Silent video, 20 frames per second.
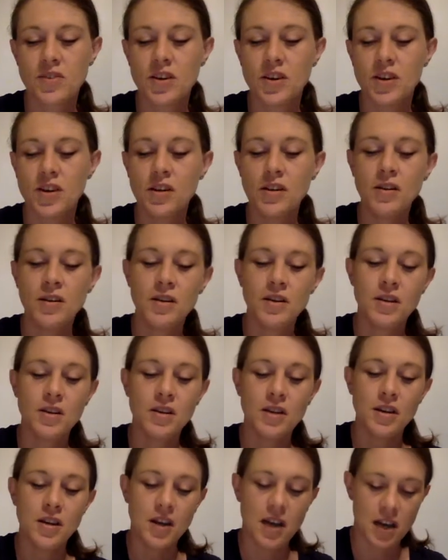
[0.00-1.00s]
here,
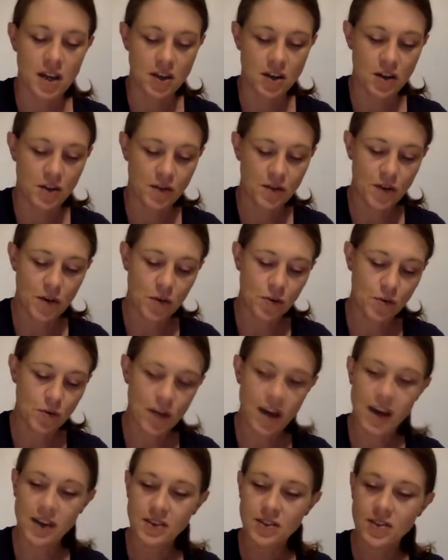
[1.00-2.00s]
and I feel
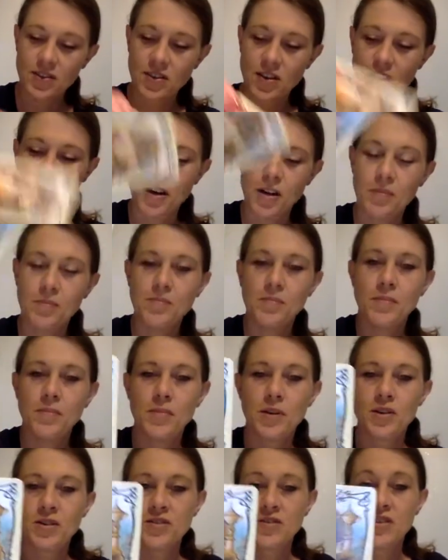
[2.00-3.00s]
that
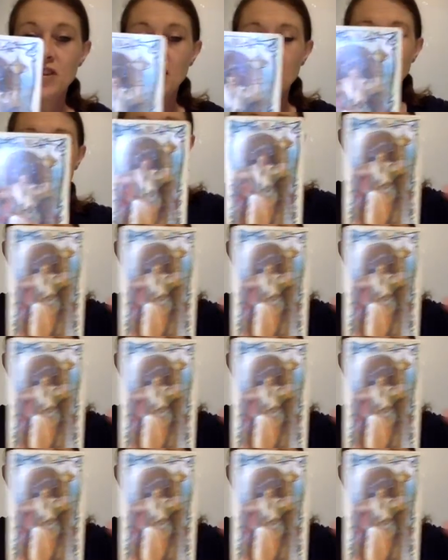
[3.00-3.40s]
because the next